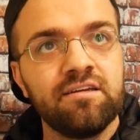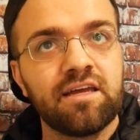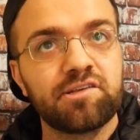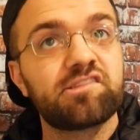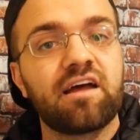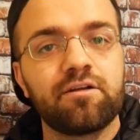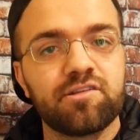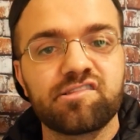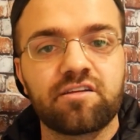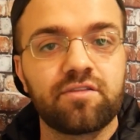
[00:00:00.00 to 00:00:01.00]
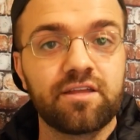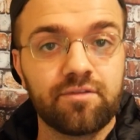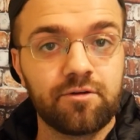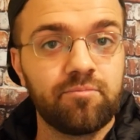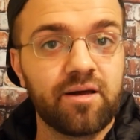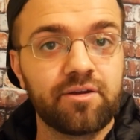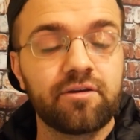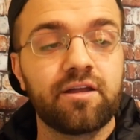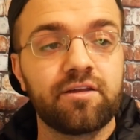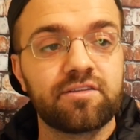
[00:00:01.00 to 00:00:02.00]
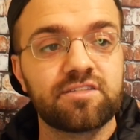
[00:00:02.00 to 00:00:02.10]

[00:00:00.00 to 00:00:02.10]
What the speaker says: and stylistically a little better and a